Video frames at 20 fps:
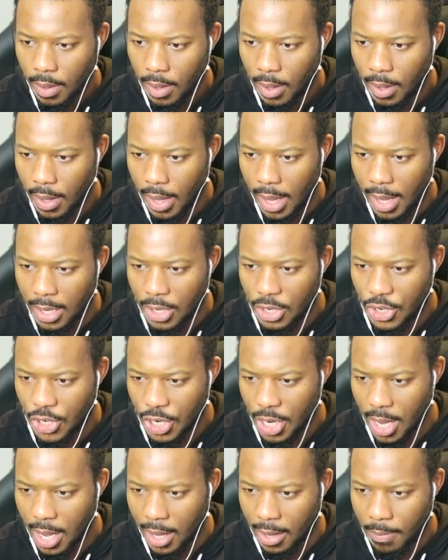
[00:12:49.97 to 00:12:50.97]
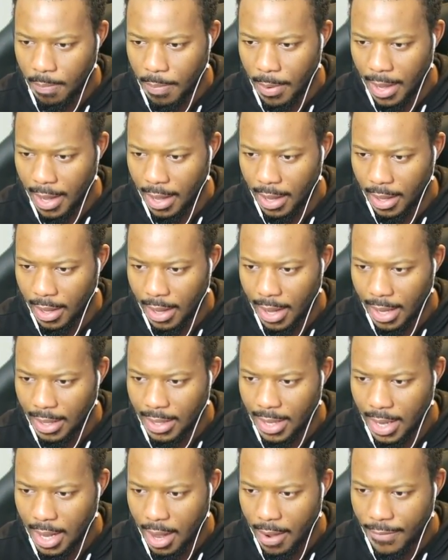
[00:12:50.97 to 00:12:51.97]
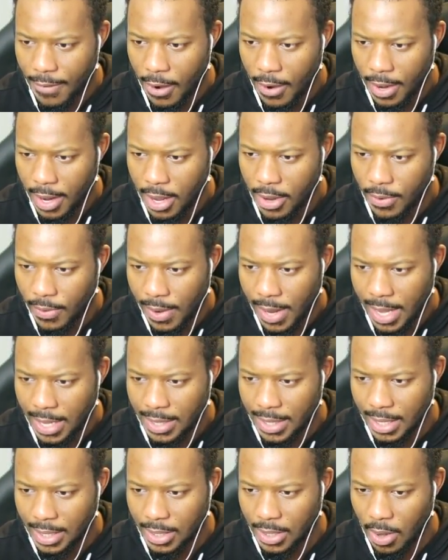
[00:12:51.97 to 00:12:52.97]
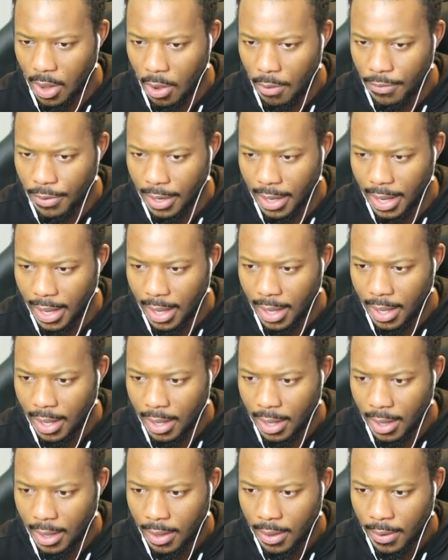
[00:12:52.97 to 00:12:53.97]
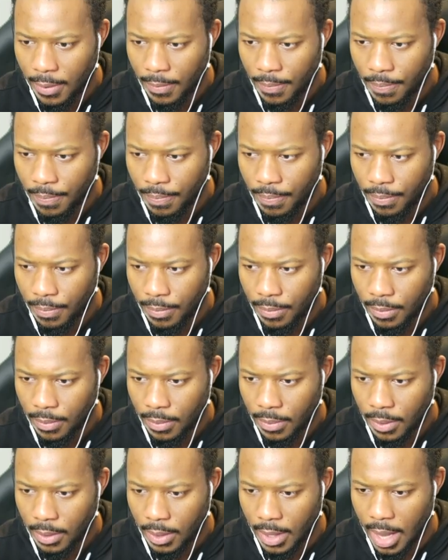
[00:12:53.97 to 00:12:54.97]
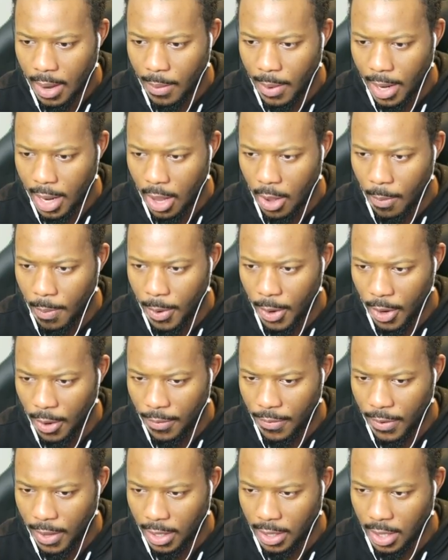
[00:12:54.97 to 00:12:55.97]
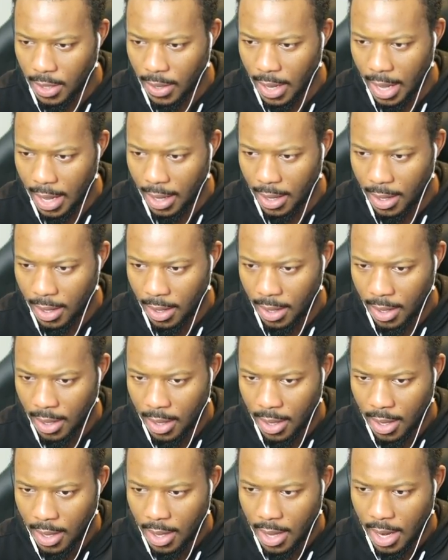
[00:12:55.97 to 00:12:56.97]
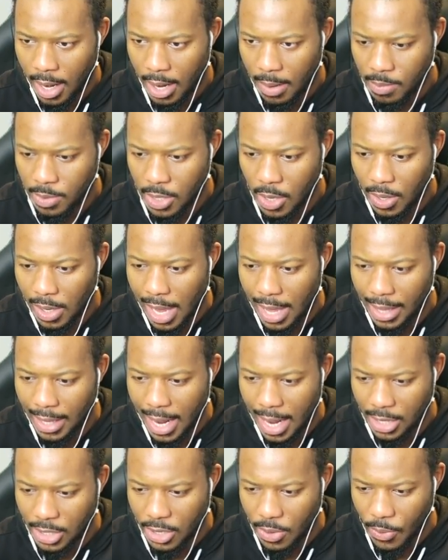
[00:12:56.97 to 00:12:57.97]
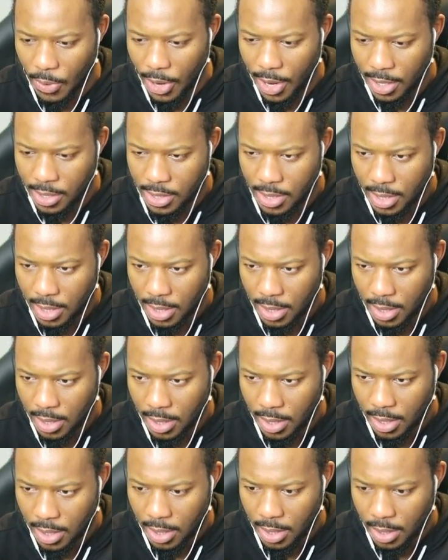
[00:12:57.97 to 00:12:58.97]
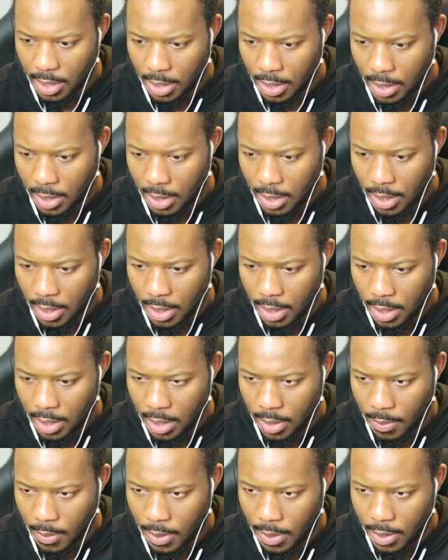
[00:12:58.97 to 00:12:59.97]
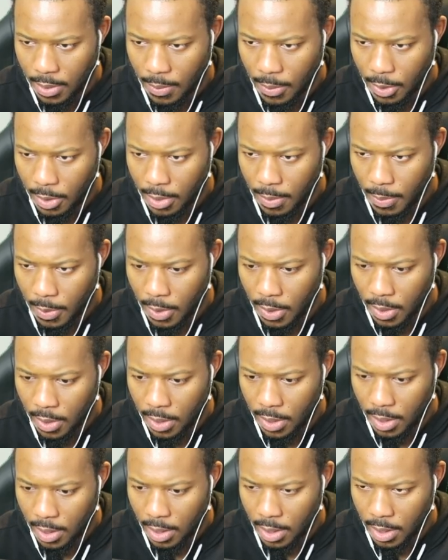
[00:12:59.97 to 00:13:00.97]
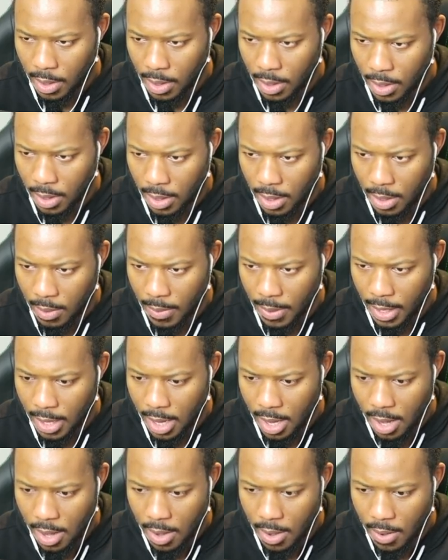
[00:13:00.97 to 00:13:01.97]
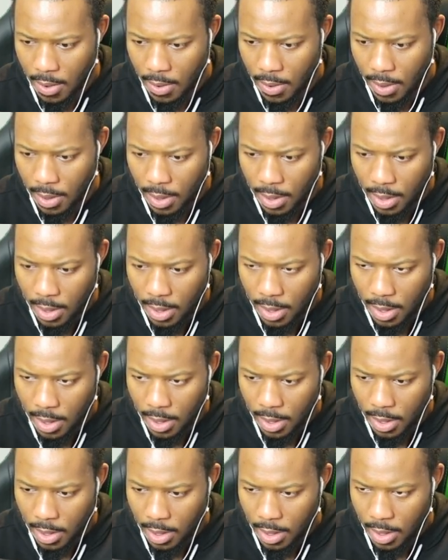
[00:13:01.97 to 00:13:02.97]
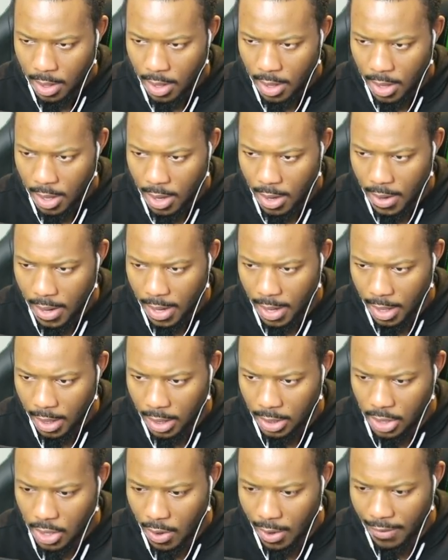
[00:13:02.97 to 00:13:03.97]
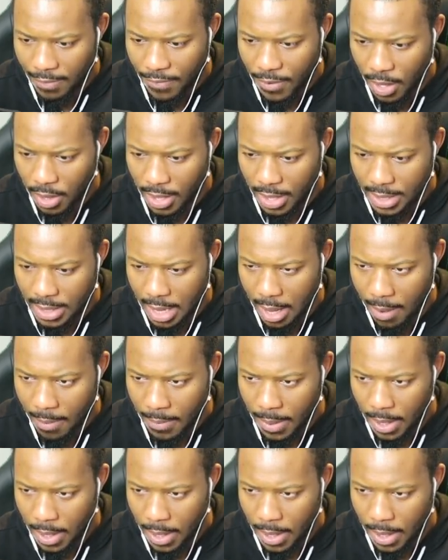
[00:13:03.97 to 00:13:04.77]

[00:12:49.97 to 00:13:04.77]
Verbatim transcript: Okay, it's shut, but I did I've already greased it, so hopefully. There we go. Perfect. Okay. Alright, I'm so glad that actually worked. Come on, come on, come on. There we go. Alright, let's go ahead and fill this up.